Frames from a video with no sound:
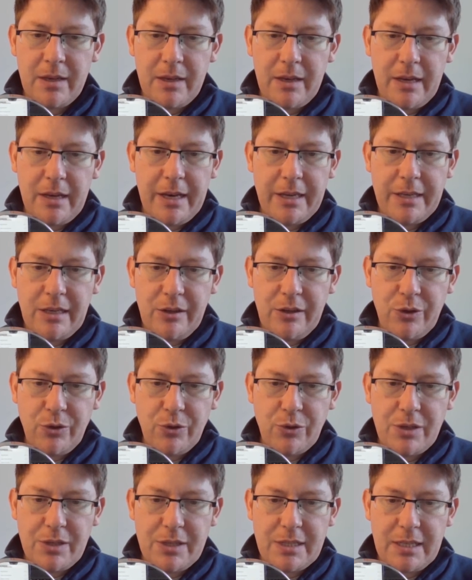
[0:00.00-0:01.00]
and you'll
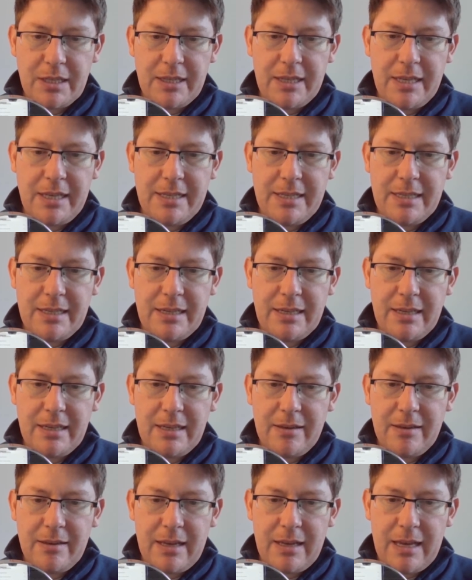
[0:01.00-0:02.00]
notice that these
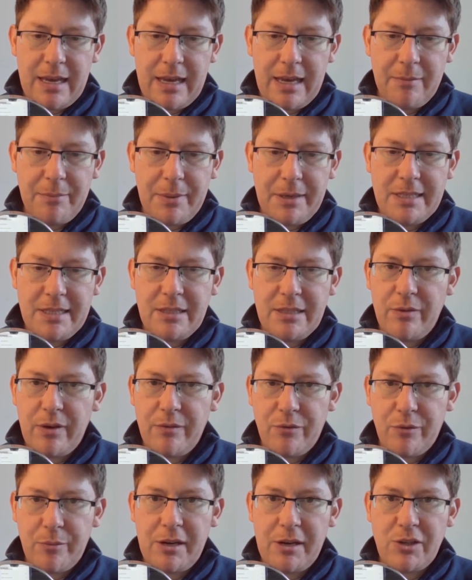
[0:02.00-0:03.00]
pieces of
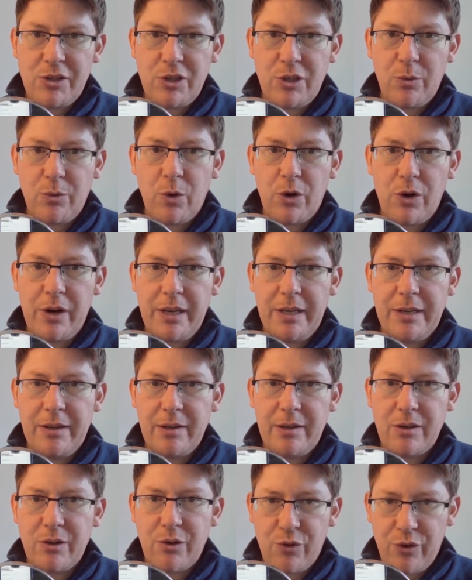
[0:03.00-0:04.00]
information that were in
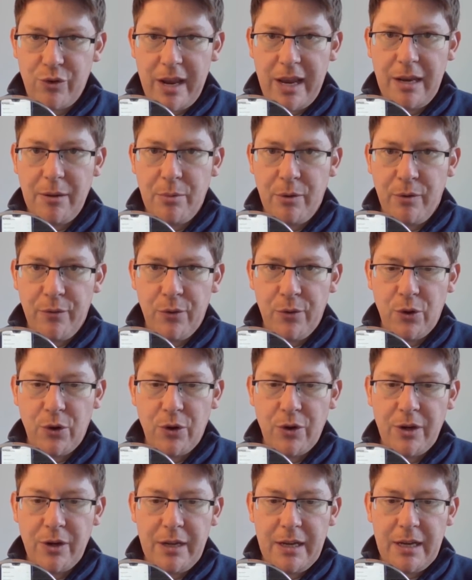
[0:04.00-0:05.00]
grey
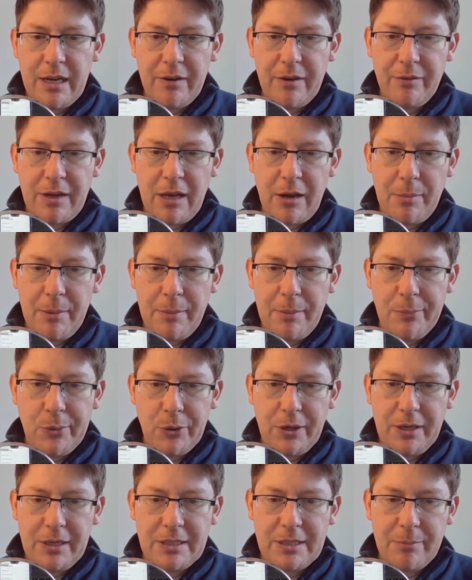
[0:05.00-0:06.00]
before have now been
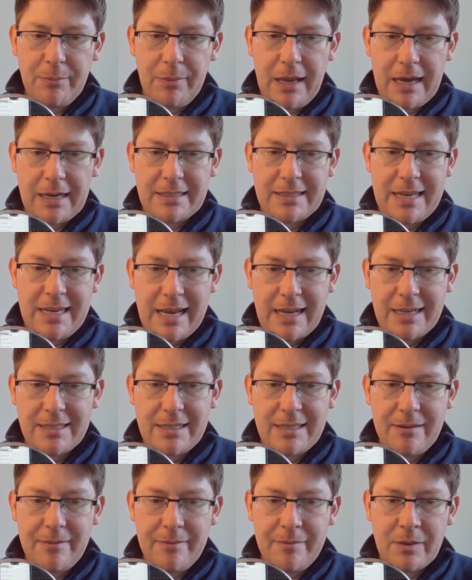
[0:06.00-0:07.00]
put into black
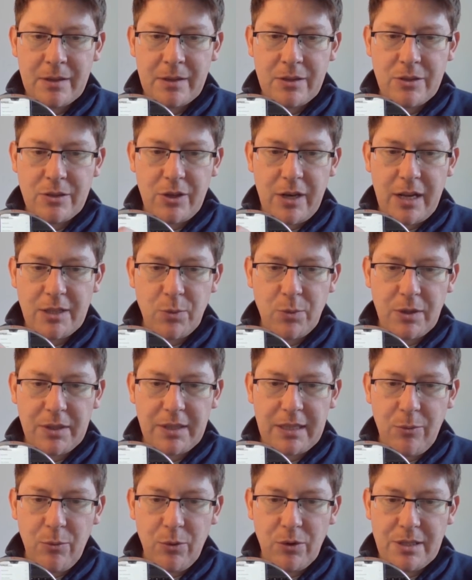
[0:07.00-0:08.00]
text. So that's what
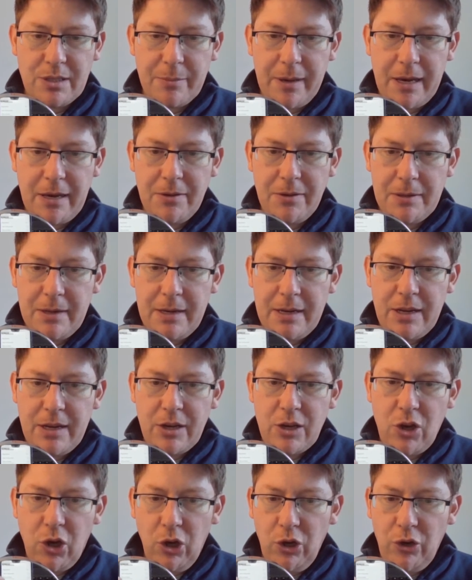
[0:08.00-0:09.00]
that one's about.
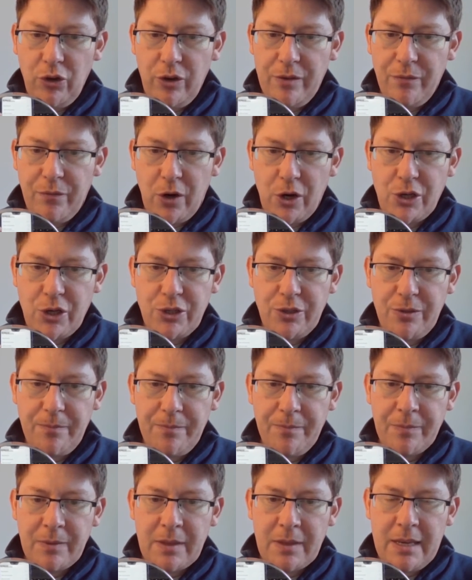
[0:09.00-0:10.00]
Color inversion
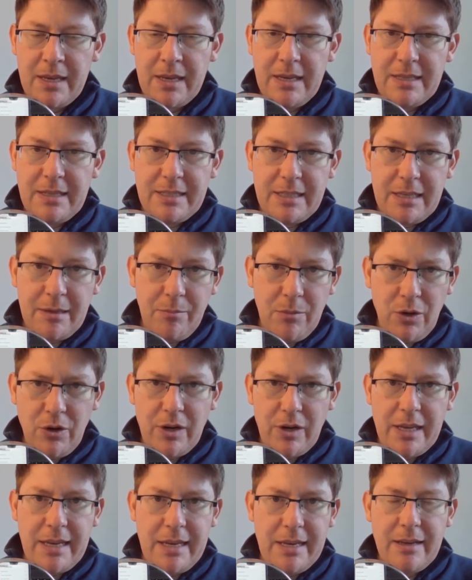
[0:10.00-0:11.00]

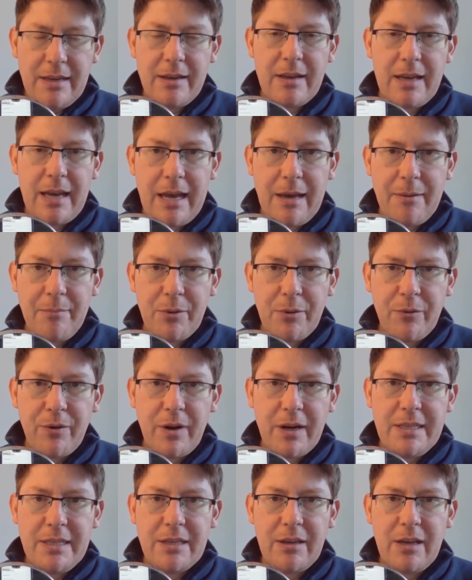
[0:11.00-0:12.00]
similarly
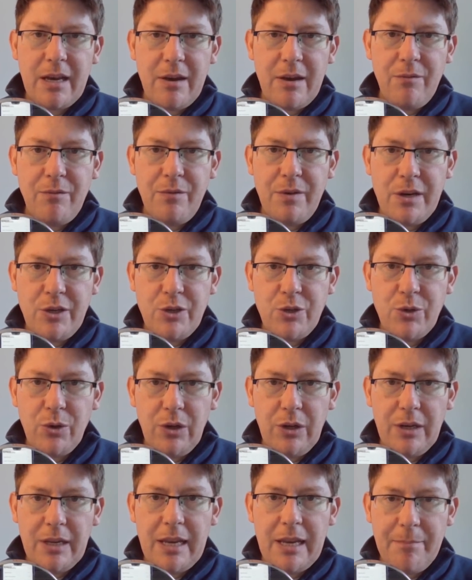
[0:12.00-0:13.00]
provides a
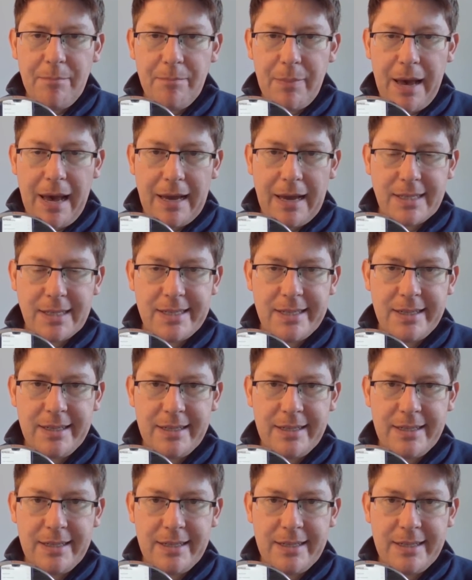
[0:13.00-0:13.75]
visual impact.